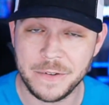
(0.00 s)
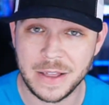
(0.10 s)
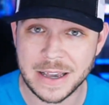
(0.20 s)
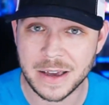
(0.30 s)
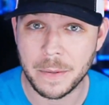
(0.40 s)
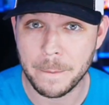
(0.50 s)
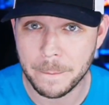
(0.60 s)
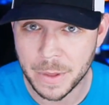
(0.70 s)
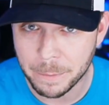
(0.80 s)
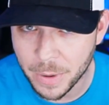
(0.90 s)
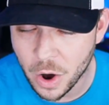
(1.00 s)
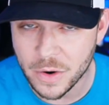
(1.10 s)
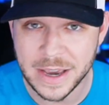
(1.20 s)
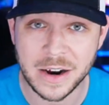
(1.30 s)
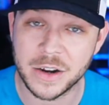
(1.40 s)
I feel like the ball
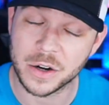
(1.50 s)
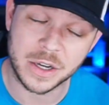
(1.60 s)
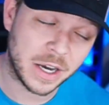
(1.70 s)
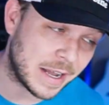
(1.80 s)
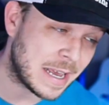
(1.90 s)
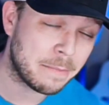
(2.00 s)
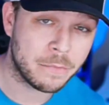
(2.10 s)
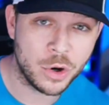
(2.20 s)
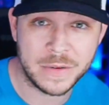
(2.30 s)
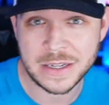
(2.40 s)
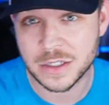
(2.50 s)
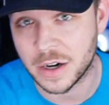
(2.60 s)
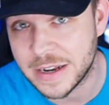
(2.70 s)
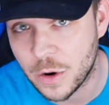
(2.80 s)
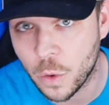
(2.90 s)
carrier cutting, moving,
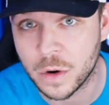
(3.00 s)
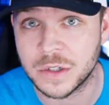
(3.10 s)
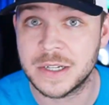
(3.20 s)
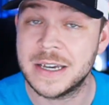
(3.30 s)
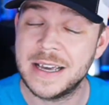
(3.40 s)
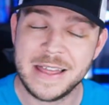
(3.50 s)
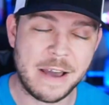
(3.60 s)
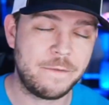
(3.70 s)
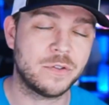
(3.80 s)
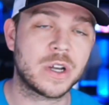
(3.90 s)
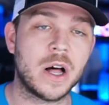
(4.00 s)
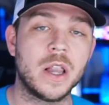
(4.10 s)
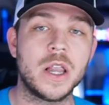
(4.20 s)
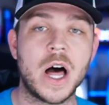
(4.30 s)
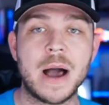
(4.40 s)
turning quarters, that feels a
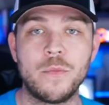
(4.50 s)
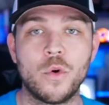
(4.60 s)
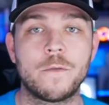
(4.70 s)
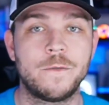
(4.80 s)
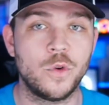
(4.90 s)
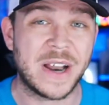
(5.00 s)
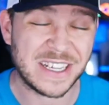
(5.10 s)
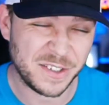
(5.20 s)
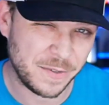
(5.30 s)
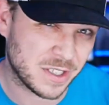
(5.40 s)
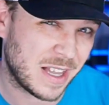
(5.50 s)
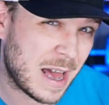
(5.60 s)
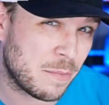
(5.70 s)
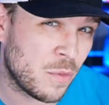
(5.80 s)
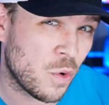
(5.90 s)
lot more fluid. It actually feels a
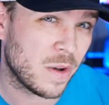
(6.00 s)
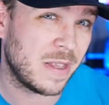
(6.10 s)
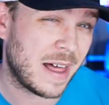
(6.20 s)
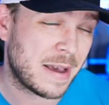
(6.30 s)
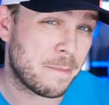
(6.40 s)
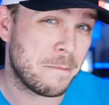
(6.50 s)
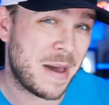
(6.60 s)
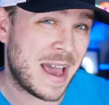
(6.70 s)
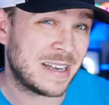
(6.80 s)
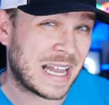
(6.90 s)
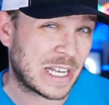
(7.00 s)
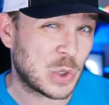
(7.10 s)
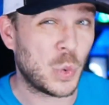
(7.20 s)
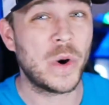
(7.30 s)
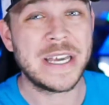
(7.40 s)
lot more like Madden, like
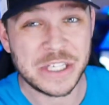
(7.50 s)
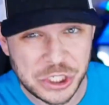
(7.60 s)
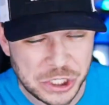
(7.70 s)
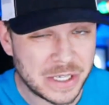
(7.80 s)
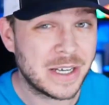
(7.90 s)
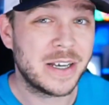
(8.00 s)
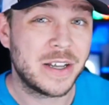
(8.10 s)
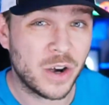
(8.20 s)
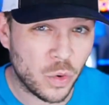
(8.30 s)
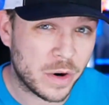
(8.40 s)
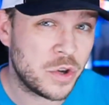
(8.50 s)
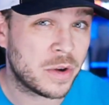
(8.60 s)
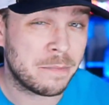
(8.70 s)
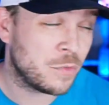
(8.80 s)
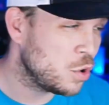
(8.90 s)
20-ish, you know, where you
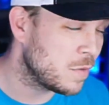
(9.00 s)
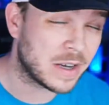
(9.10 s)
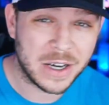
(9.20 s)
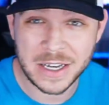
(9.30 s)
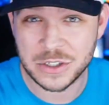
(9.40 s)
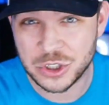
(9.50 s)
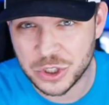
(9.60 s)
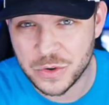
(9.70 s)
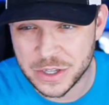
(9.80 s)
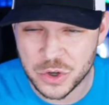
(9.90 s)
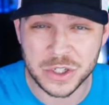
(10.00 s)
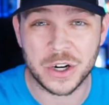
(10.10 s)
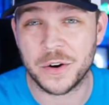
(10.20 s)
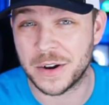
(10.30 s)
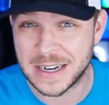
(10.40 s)
can move and cut and juke and you could
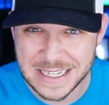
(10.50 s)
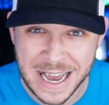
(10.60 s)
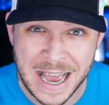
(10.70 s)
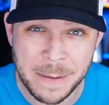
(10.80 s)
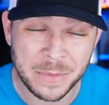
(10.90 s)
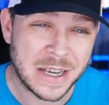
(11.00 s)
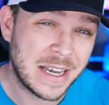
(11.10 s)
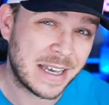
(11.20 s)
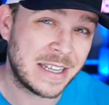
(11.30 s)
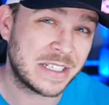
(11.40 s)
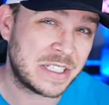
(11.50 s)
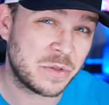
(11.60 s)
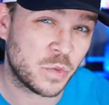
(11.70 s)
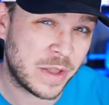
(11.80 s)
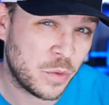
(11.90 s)
turn on a dime. And then it
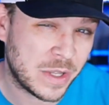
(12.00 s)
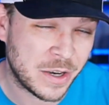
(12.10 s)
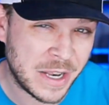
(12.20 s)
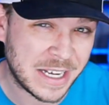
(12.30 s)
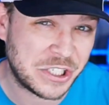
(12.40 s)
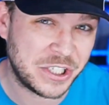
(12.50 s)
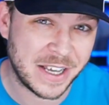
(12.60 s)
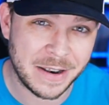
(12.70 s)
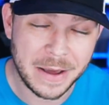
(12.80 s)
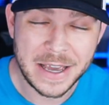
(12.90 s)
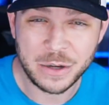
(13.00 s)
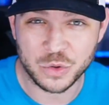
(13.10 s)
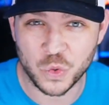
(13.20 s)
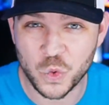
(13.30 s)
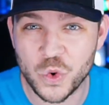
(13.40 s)
seems when they went to next gen, it
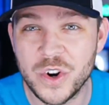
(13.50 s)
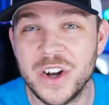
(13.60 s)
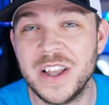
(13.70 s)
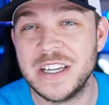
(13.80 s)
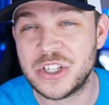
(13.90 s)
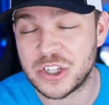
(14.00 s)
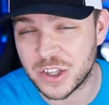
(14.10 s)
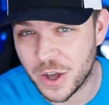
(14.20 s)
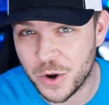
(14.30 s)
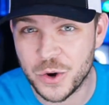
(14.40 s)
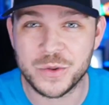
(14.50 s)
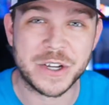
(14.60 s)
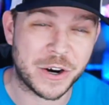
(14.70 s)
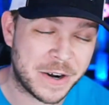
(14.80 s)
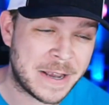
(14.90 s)
was really slow
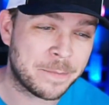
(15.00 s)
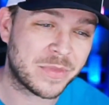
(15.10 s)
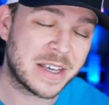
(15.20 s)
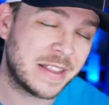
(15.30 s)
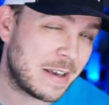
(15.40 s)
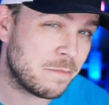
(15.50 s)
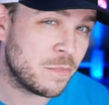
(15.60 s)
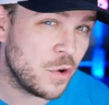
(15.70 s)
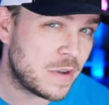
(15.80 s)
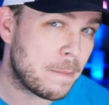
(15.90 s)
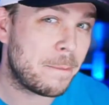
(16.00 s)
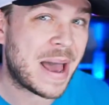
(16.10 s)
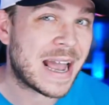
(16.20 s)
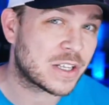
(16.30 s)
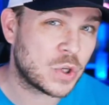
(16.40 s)
turning. They moved it
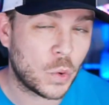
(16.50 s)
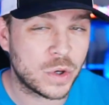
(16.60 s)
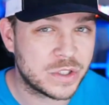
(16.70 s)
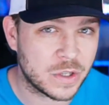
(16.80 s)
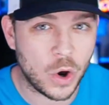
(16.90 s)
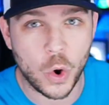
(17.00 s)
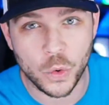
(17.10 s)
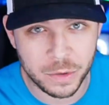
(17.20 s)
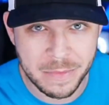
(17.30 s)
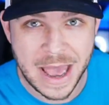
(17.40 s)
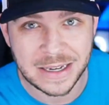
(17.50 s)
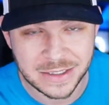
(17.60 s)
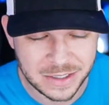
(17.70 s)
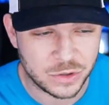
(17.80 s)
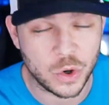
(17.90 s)
back towards the older
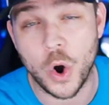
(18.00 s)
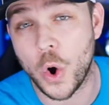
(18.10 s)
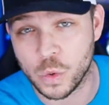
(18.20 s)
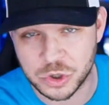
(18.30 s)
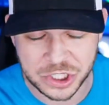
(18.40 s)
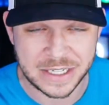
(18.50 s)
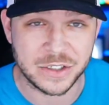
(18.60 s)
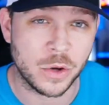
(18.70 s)
Maddens, those are old gen.